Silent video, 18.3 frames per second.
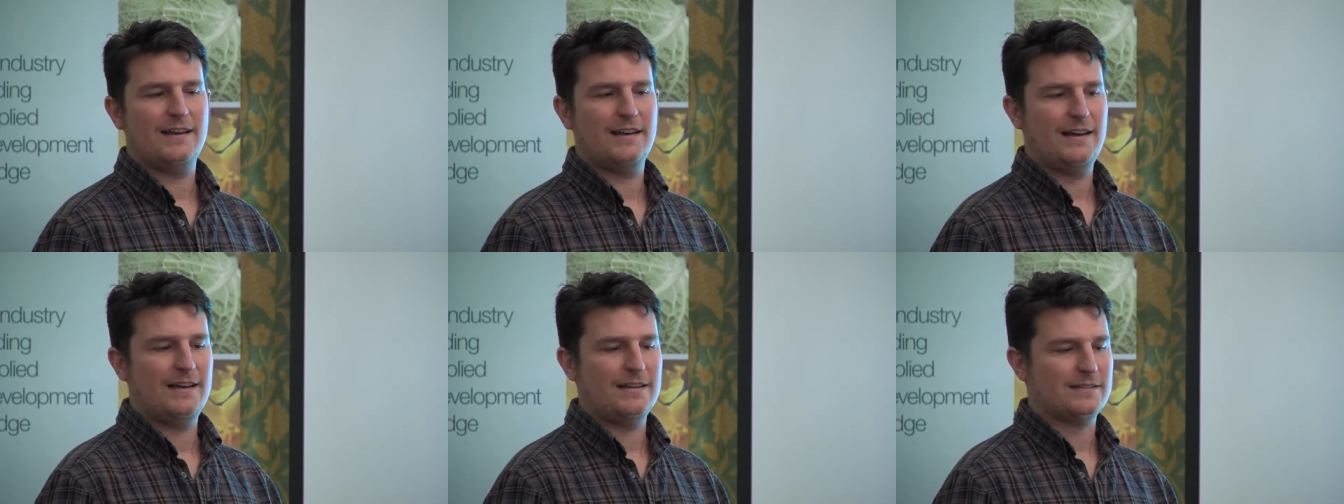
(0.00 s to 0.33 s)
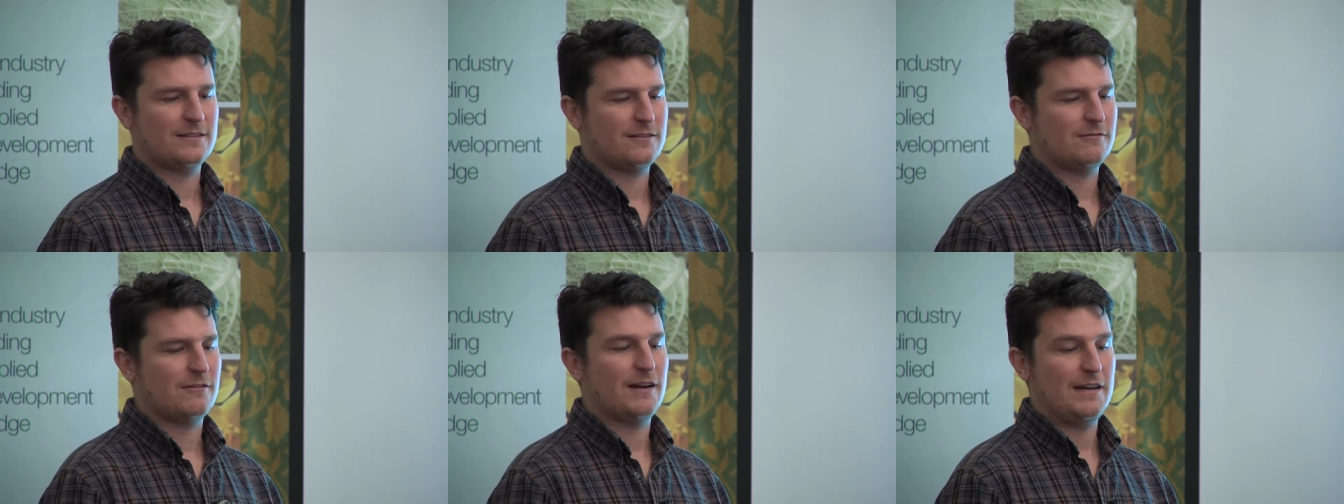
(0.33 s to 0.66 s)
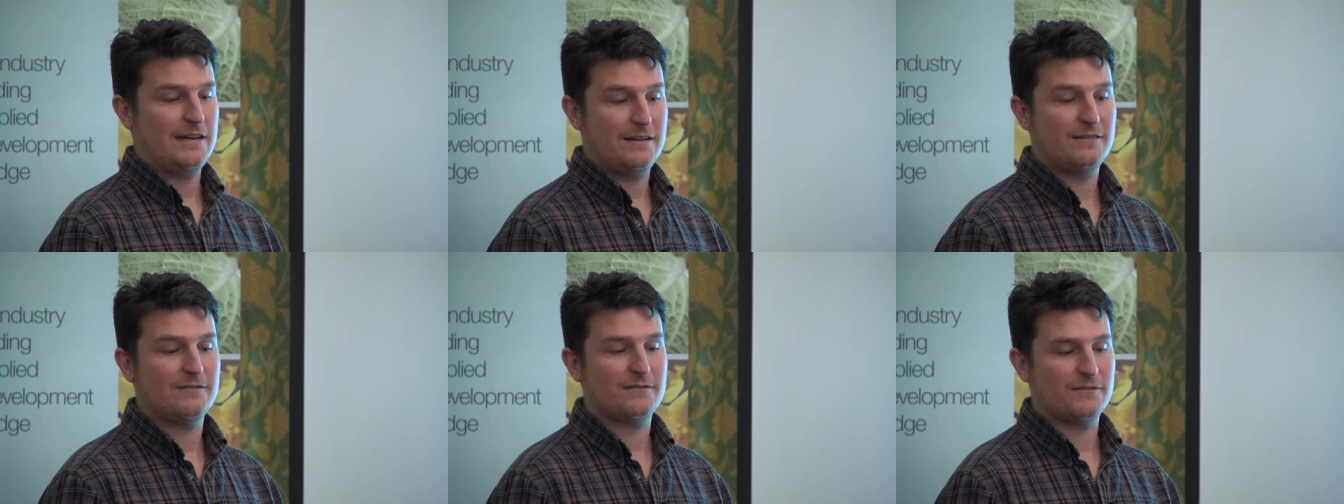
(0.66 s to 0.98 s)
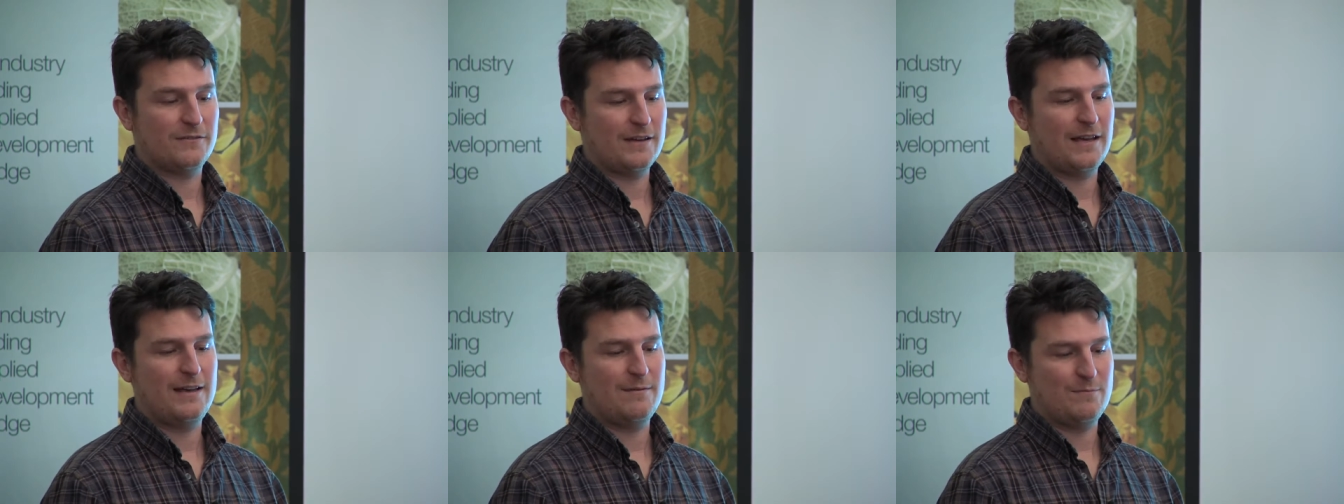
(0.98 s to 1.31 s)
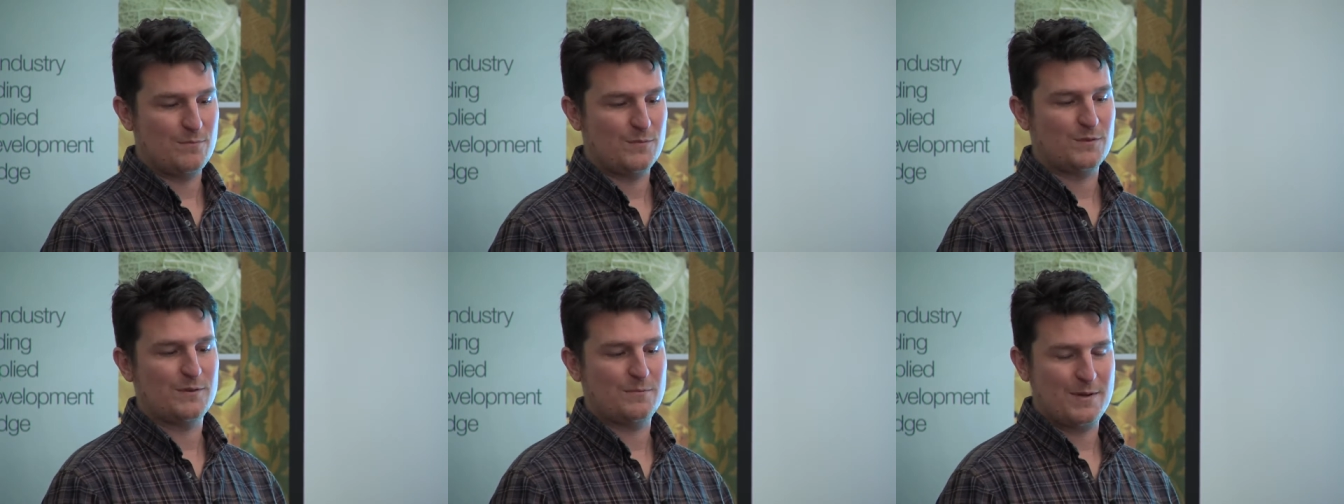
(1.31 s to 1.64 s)
it's great for
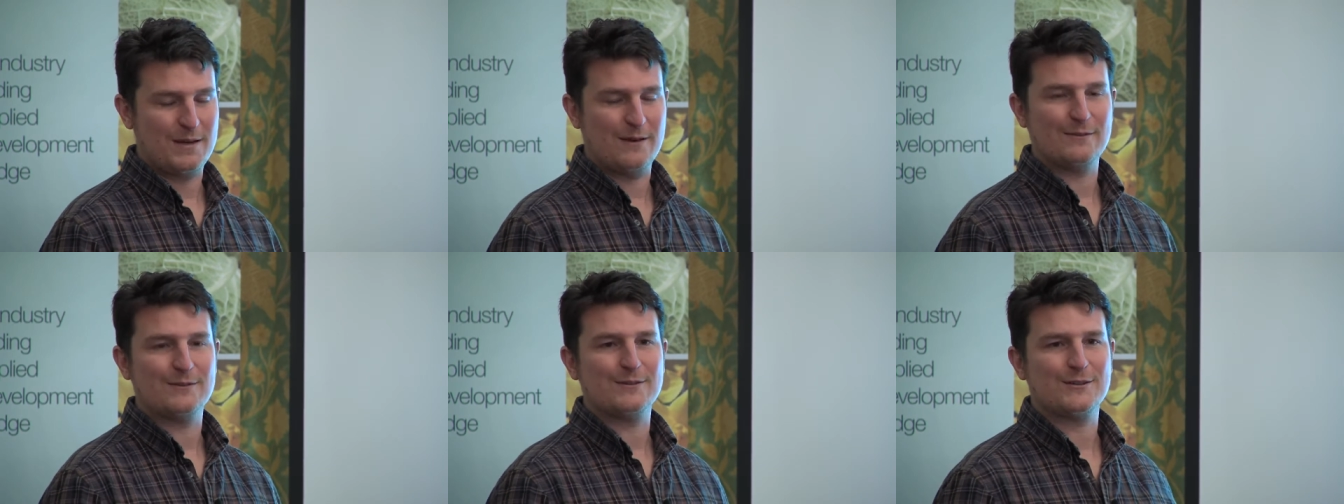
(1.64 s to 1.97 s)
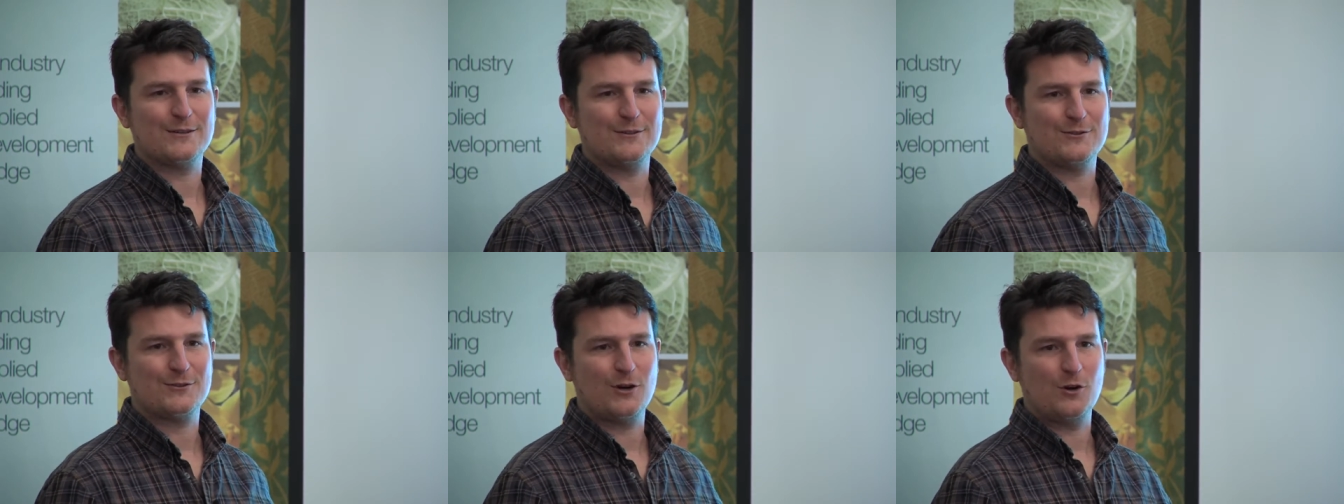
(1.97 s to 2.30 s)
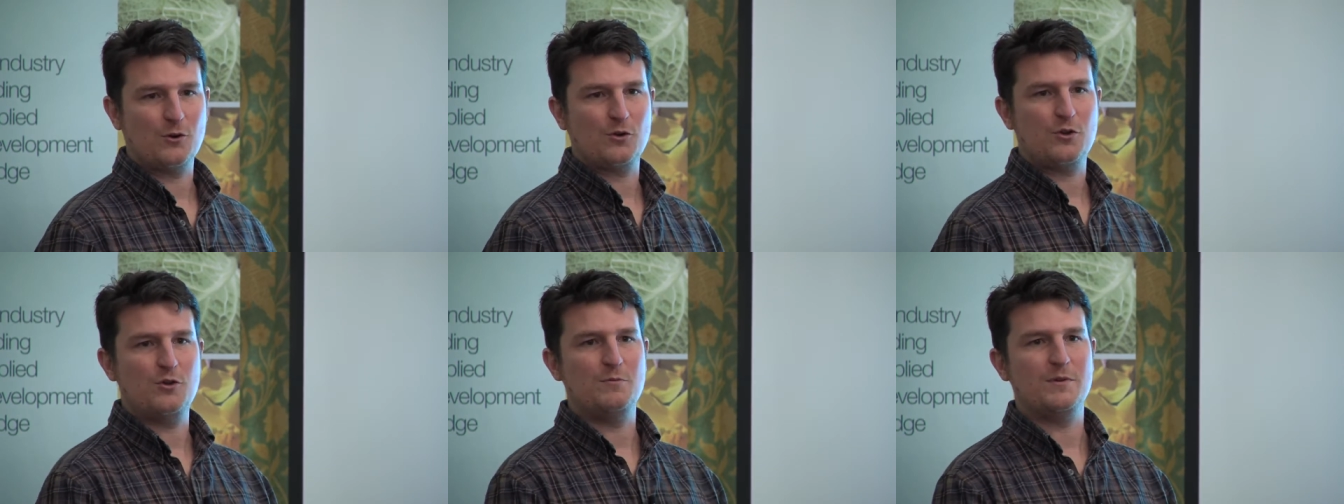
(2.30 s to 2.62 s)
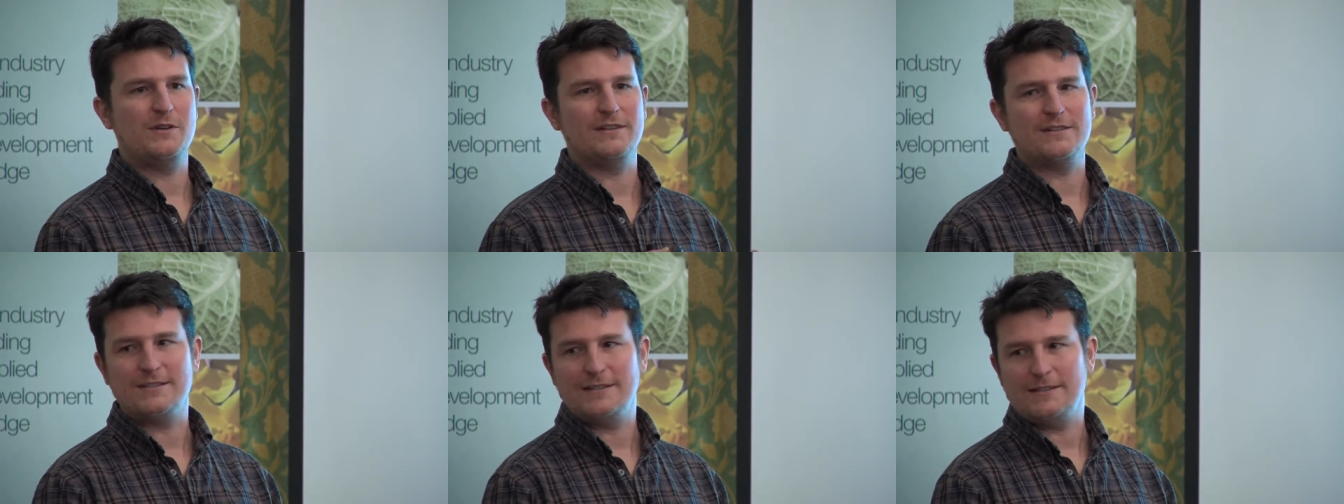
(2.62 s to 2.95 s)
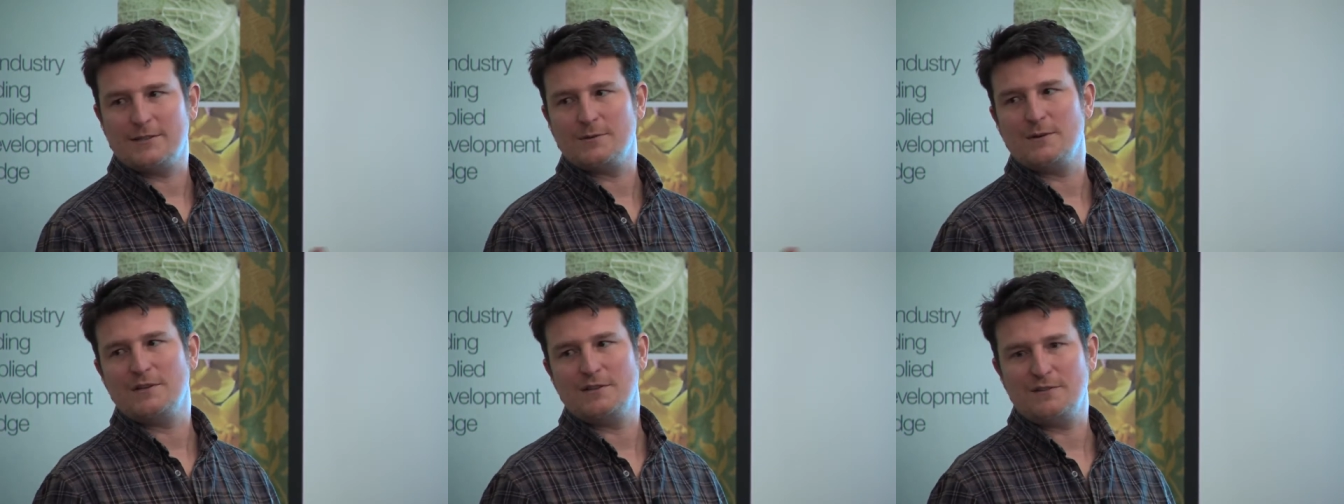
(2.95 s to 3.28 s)
him to be able to control humidity
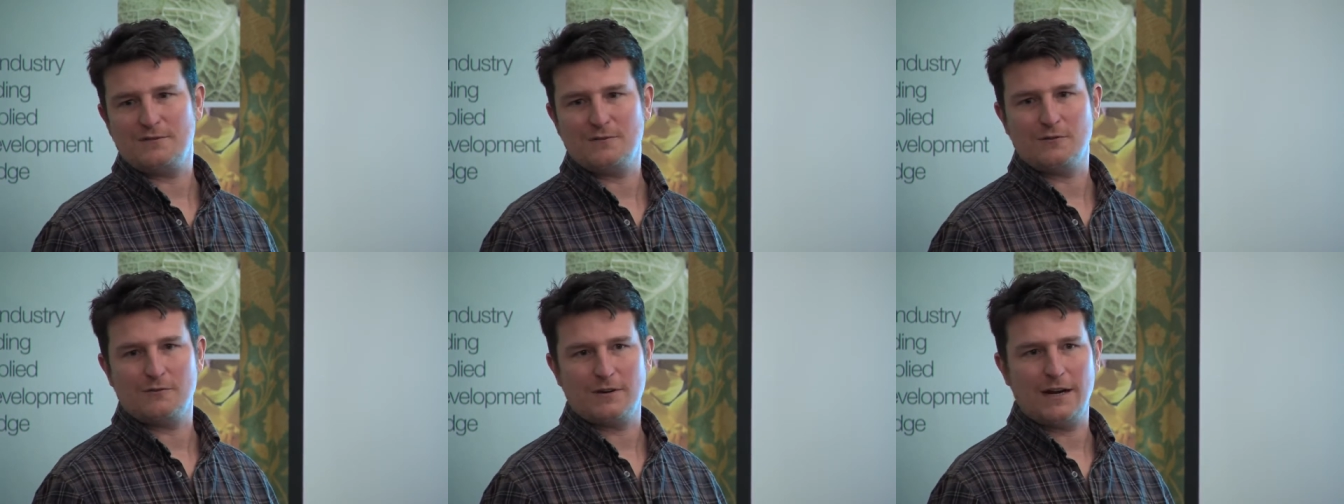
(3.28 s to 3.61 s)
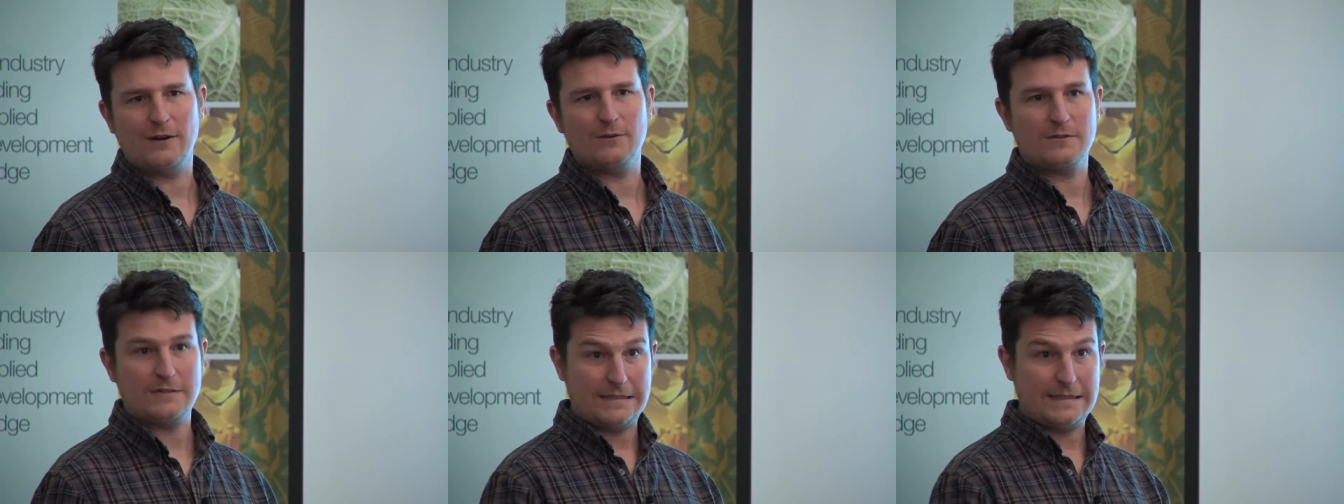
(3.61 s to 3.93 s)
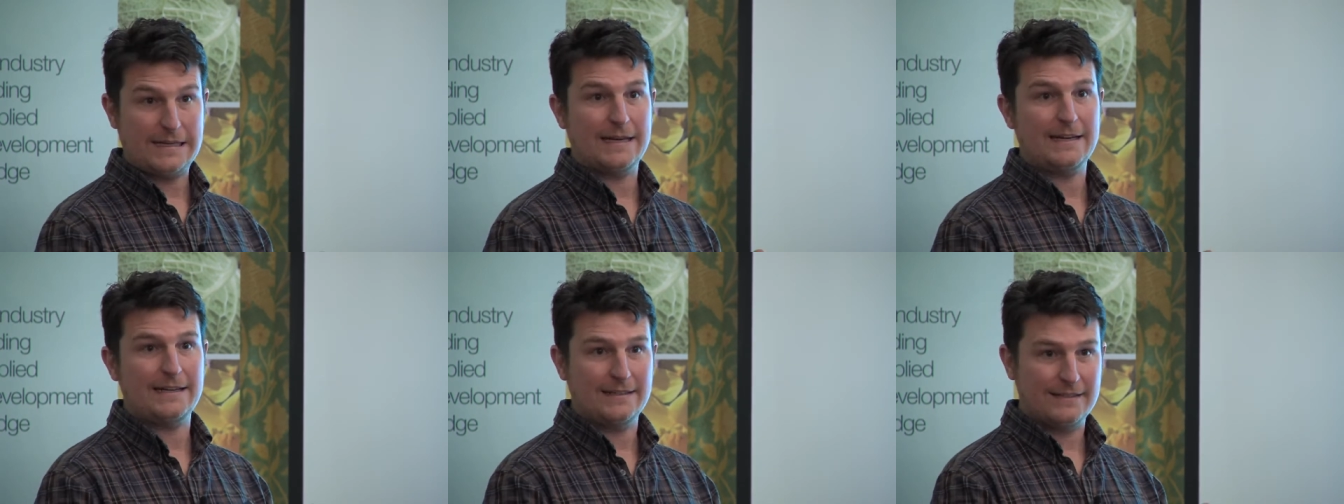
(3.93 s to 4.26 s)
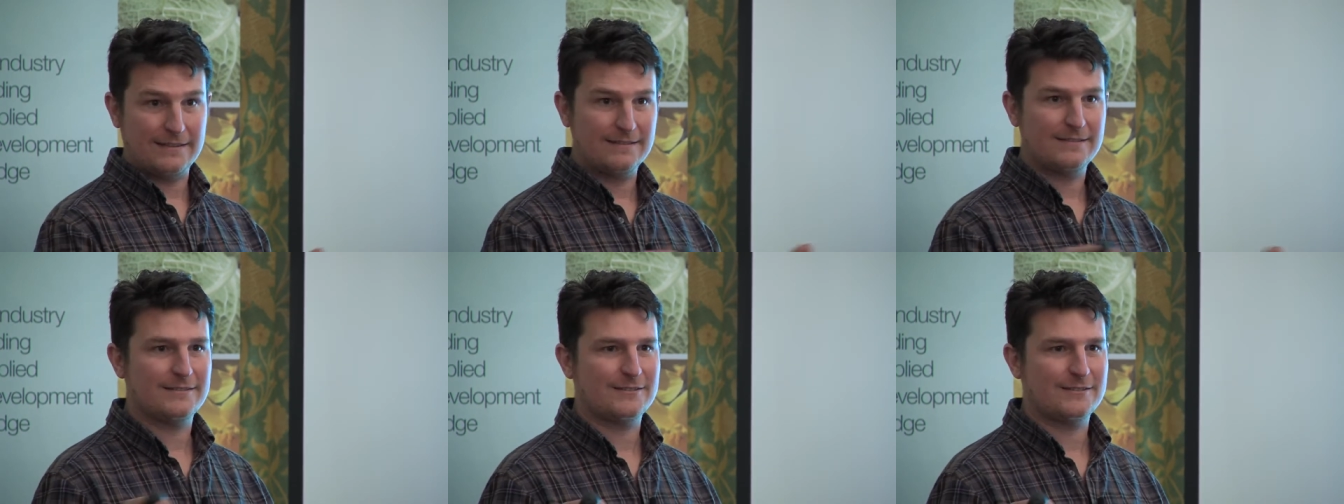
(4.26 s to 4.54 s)
24 hours a day.